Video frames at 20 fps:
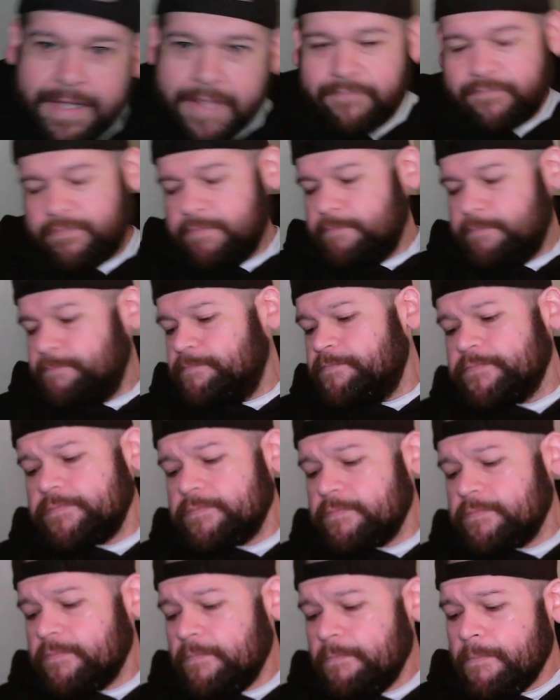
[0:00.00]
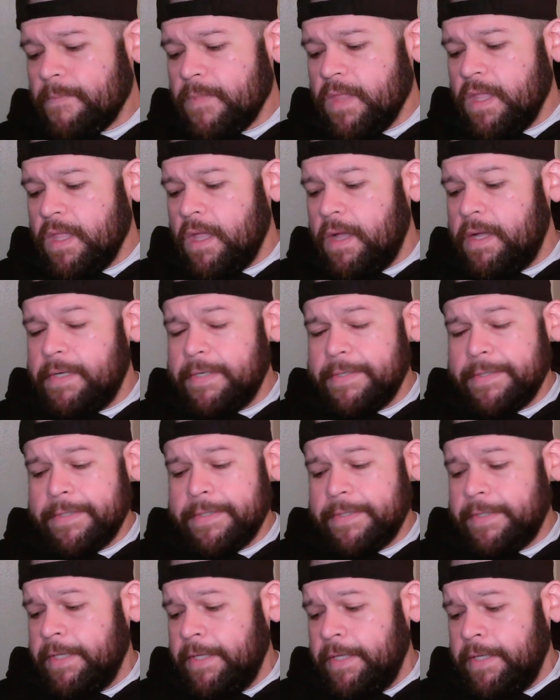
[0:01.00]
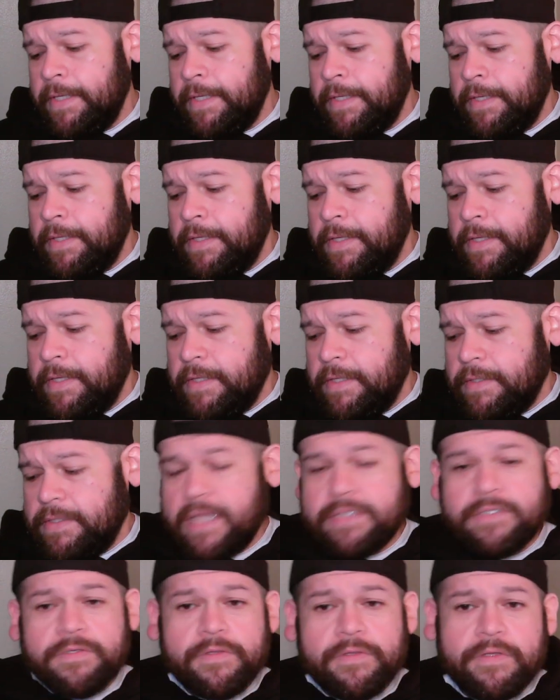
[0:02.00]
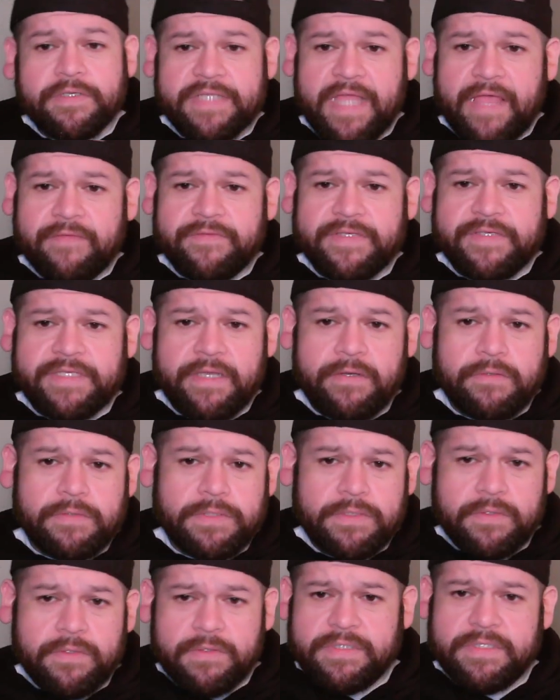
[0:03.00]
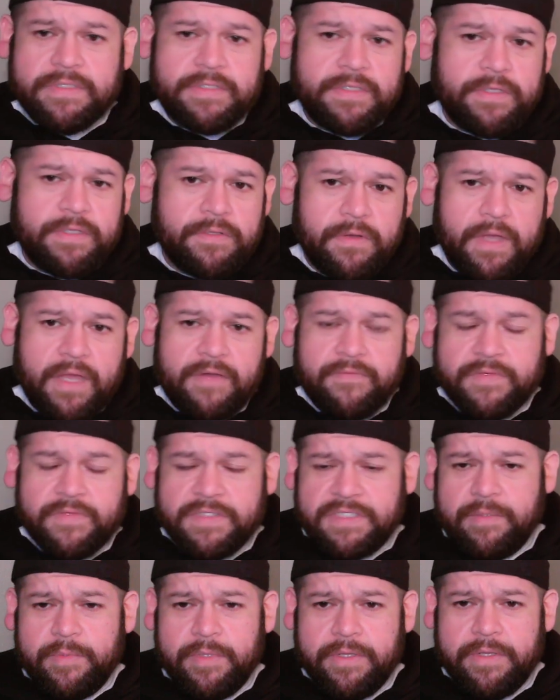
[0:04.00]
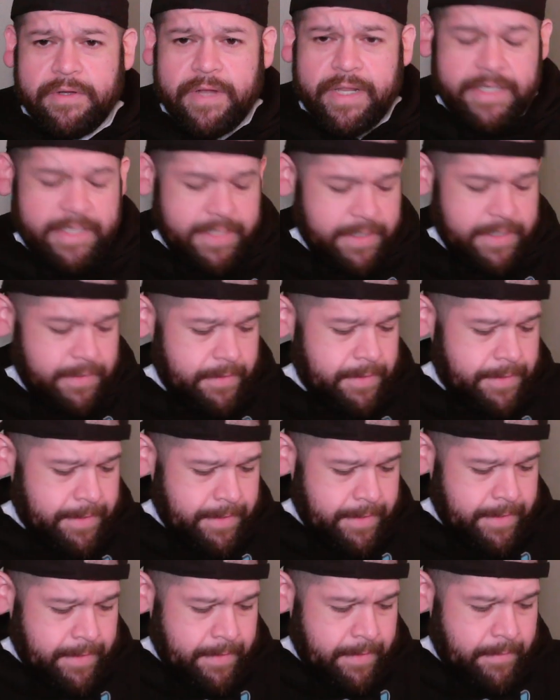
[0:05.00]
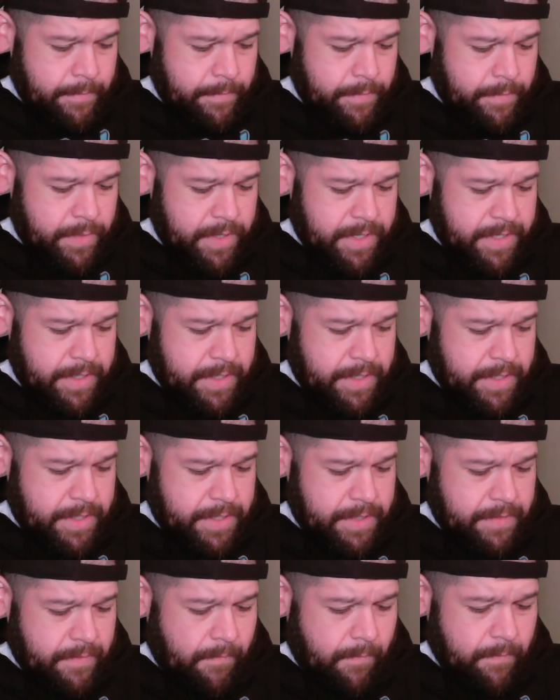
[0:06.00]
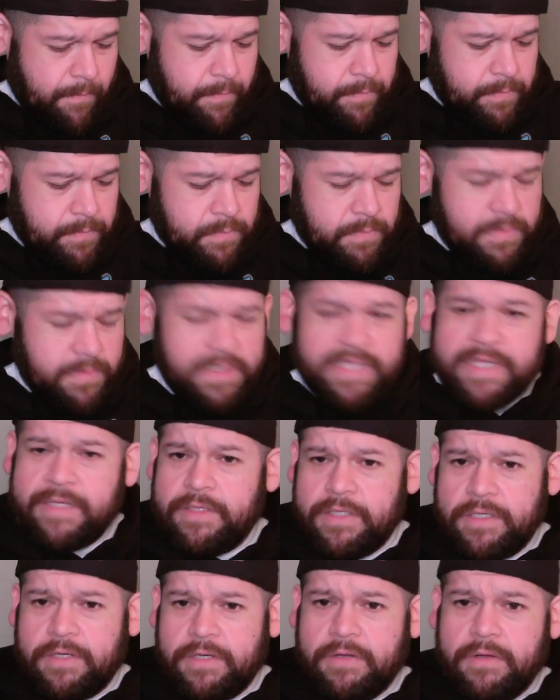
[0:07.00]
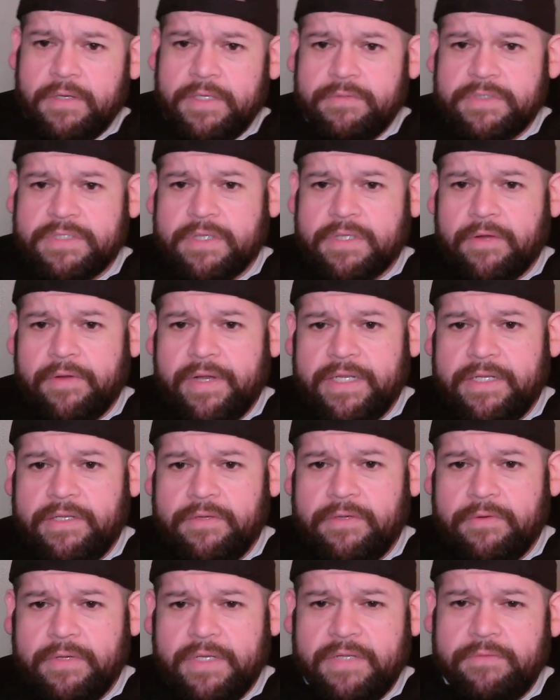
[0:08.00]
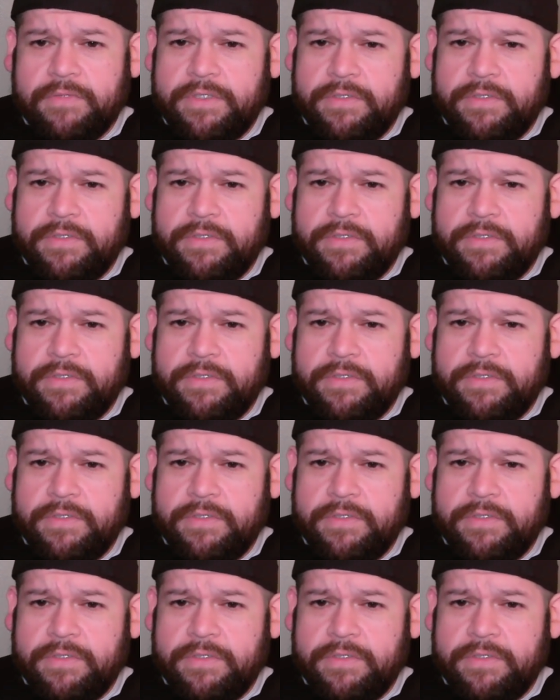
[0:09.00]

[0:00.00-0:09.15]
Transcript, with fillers: knife. Uh, yeah. So there's Nav sale. So this is, you know, kind of a similar idea, but uh. Lee, you know, he was already doing, he